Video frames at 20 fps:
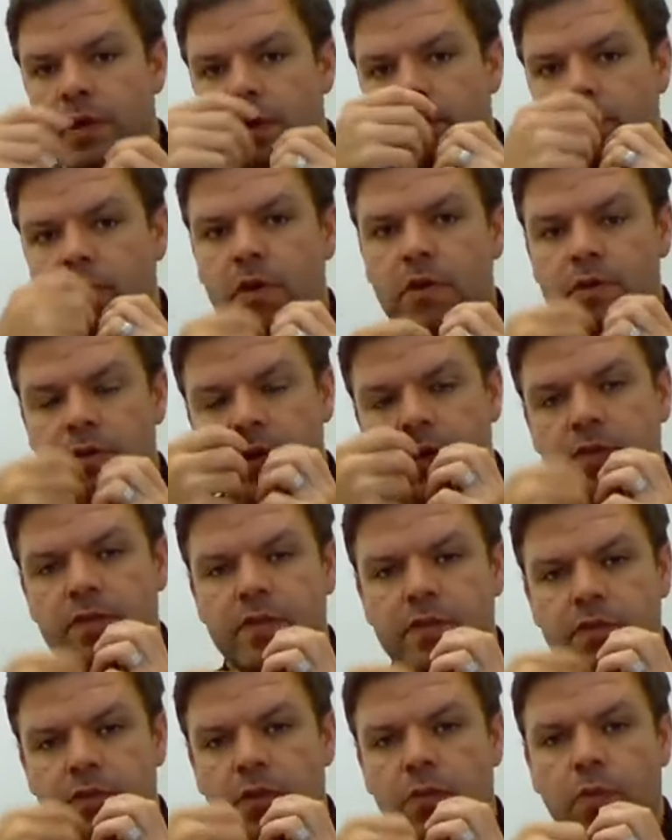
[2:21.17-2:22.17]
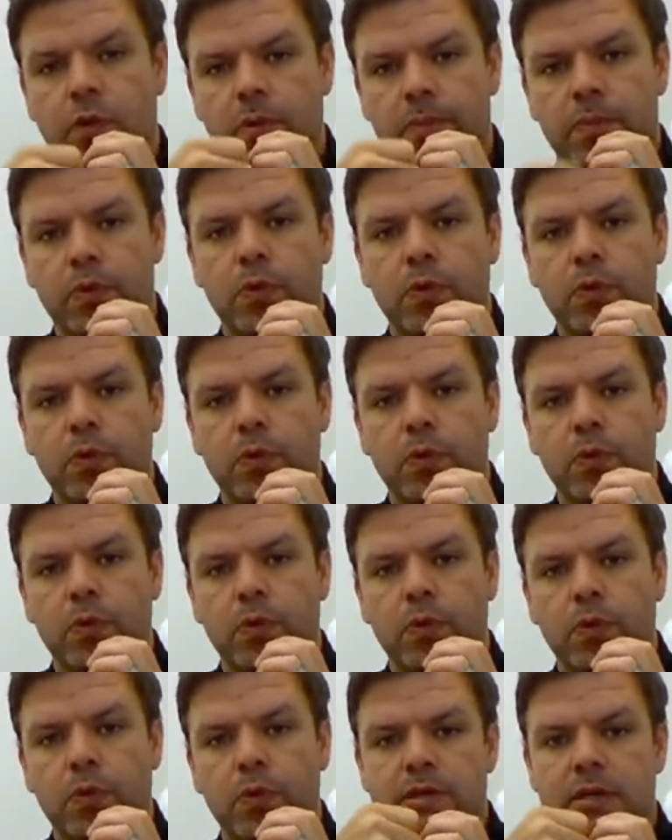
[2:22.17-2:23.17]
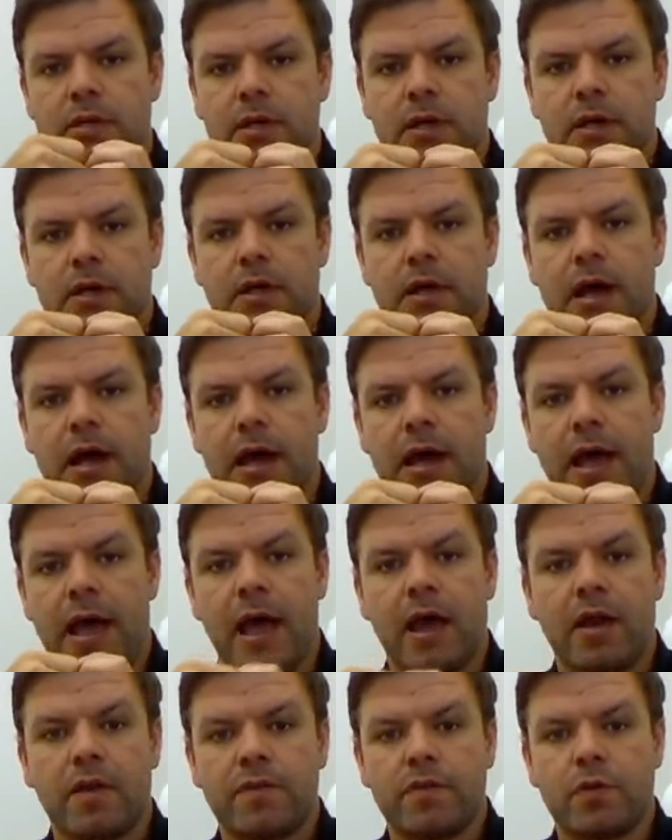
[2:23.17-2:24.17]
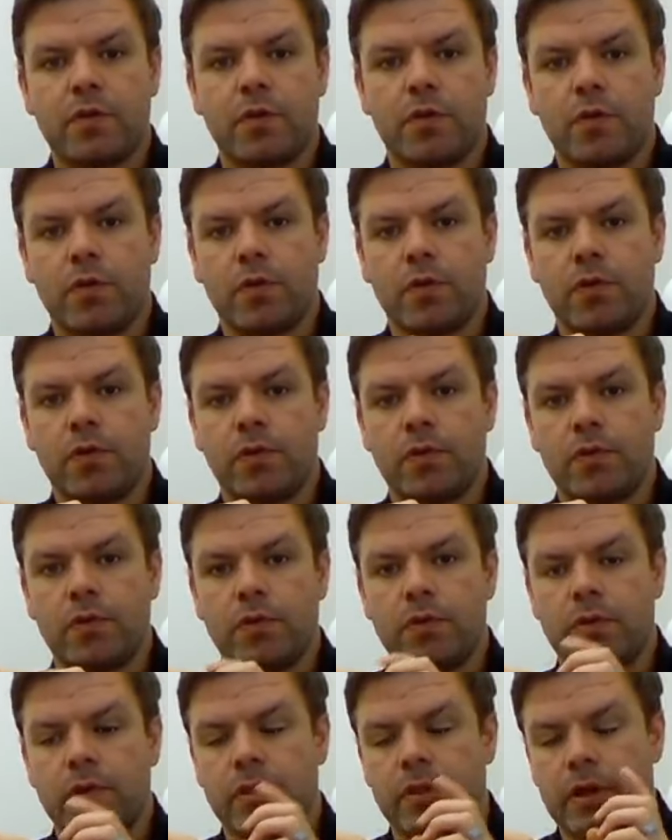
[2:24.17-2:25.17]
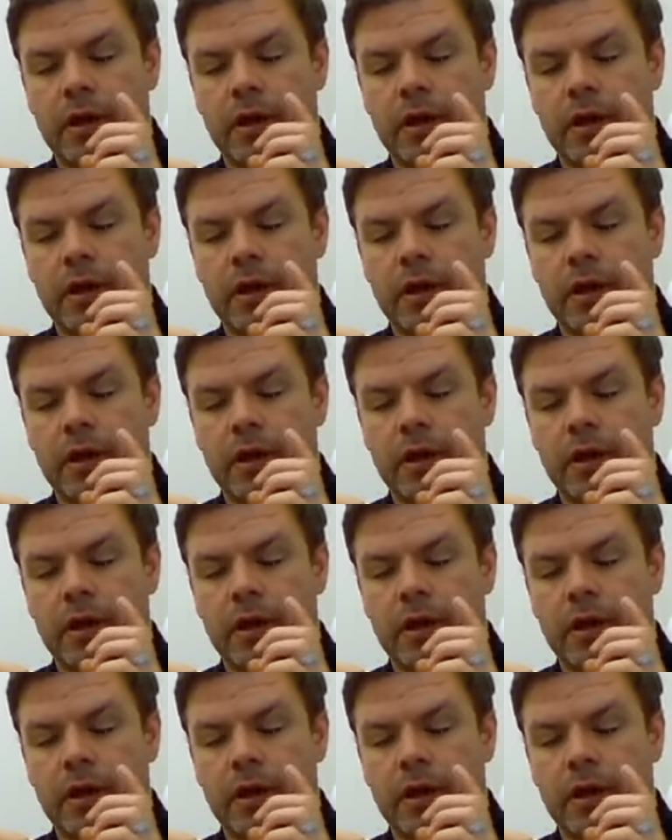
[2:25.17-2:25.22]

and so it tends to sort of want to pull the mask out of your